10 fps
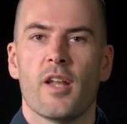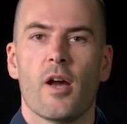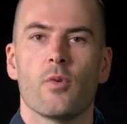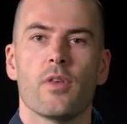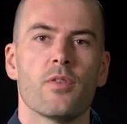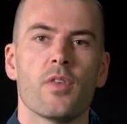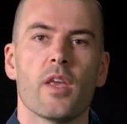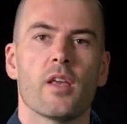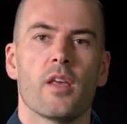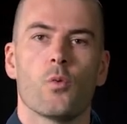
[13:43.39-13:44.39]
how we
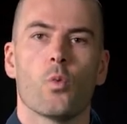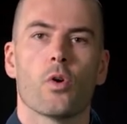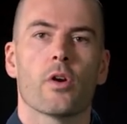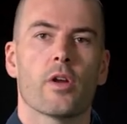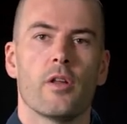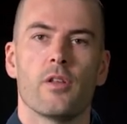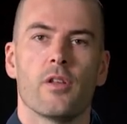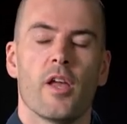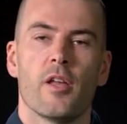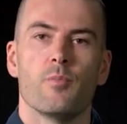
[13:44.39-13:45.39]
think and work
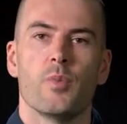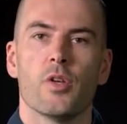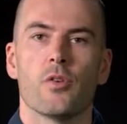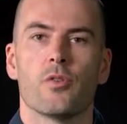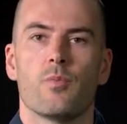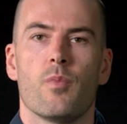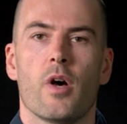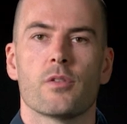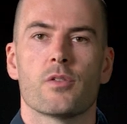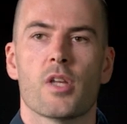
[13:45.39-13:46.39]
and build
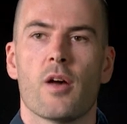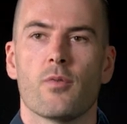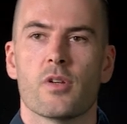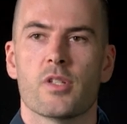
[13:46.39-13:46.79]
modern software